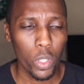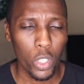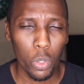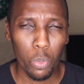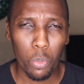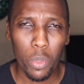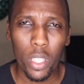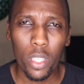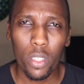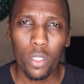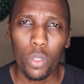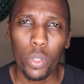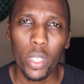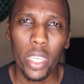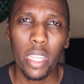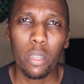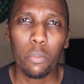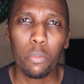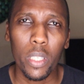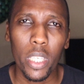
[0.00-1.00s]
which means you
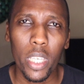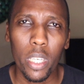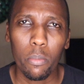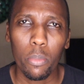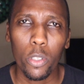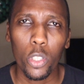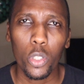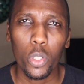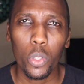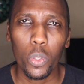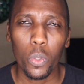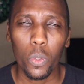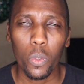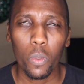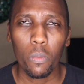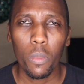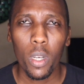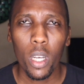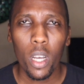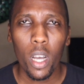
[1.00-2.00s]
can be able
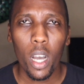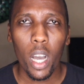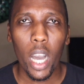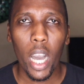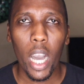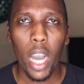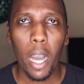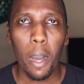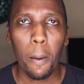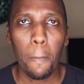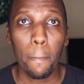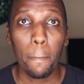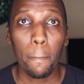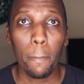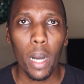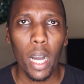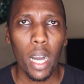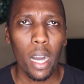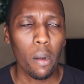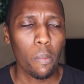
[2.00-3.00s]
to
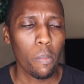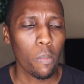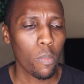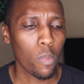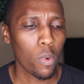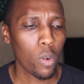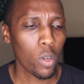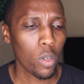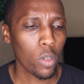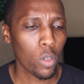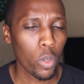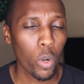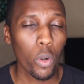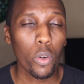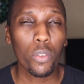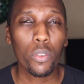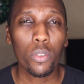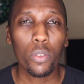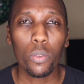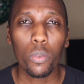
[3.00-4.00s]
go
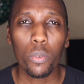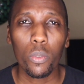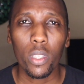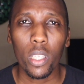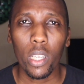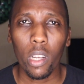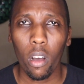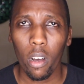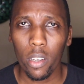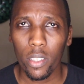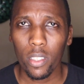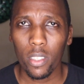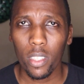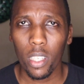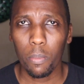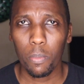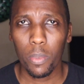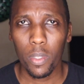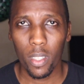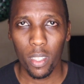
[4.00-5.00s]
through the
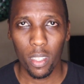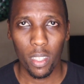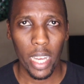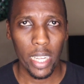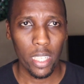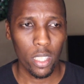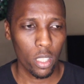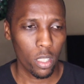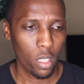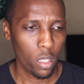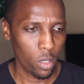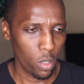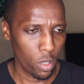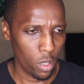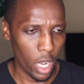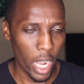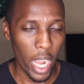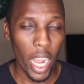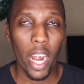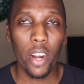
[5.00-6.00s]
concepts that
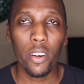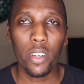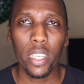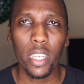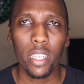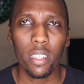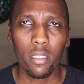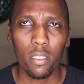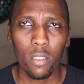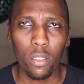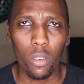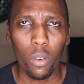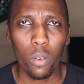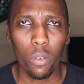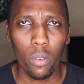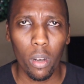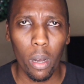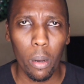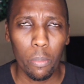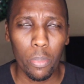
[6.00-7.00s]
are, you
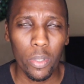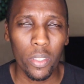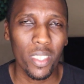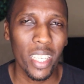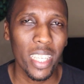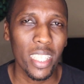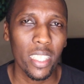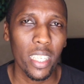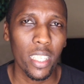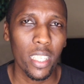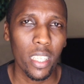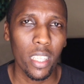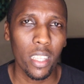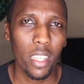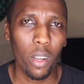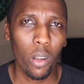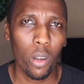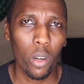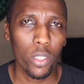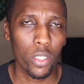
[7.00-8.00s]
know, presented in
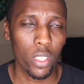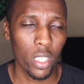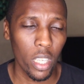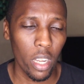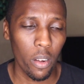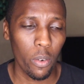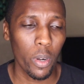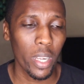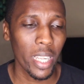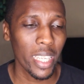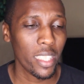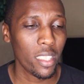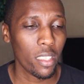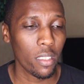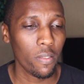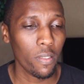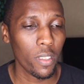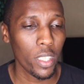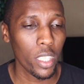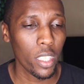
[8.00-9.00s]
the course in a
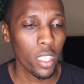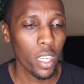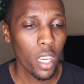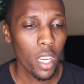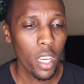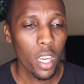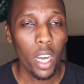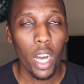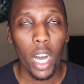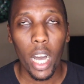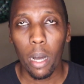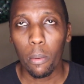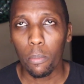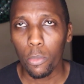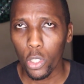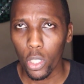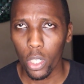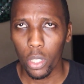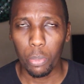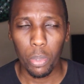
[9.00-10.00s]
relatively
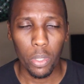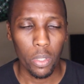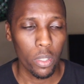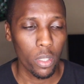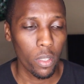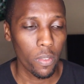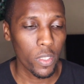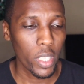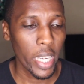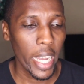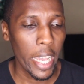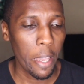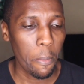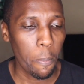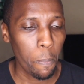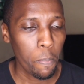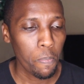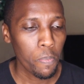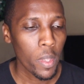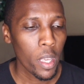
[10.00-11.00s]
short period of
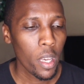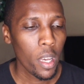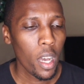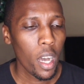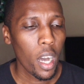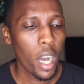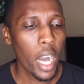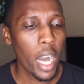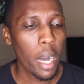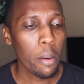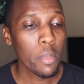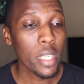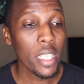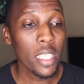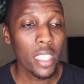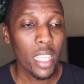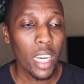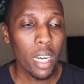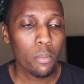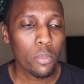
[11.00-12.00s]
time.
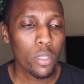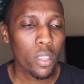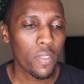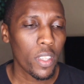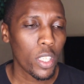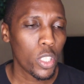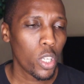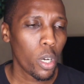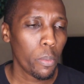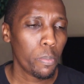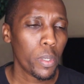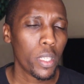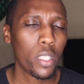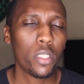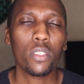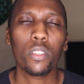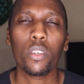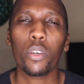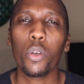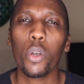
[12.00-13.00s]
In terms of the
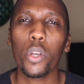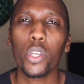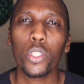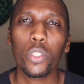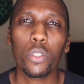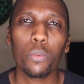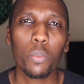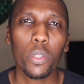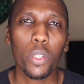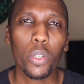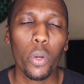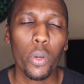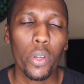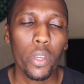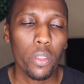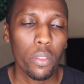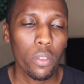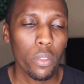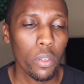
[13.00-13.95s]
topics, you're going to be going